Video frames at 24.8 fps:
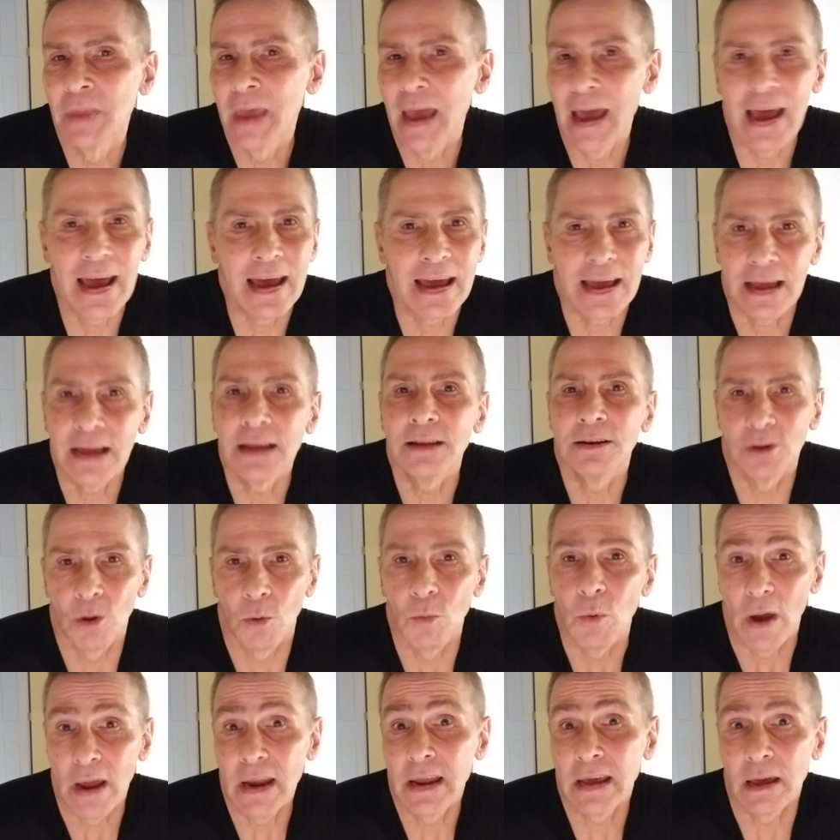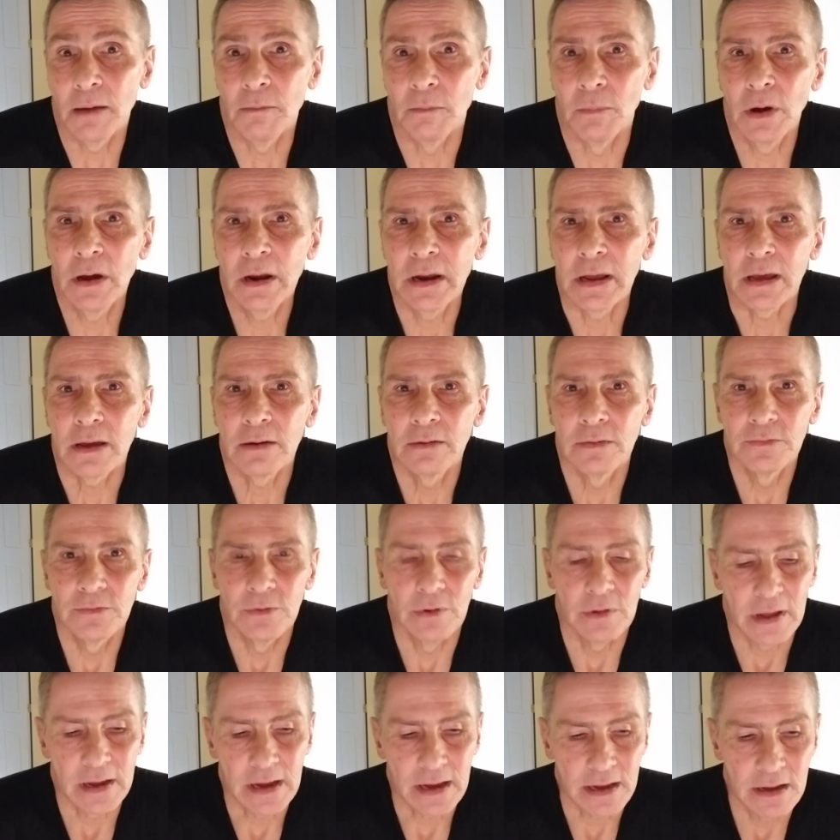and a way to get money.
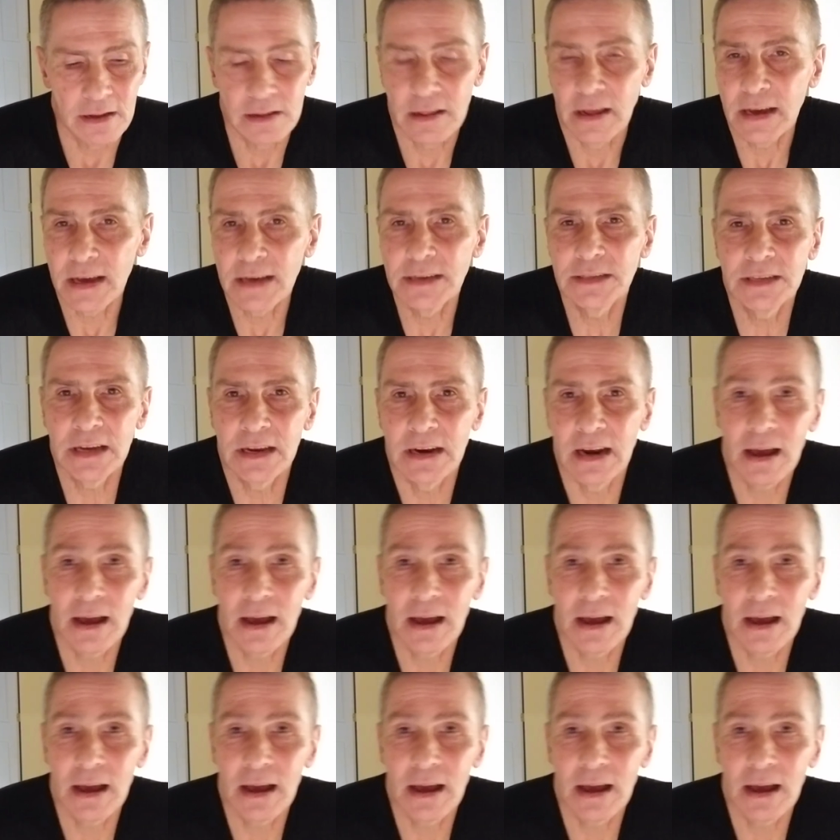For like I said,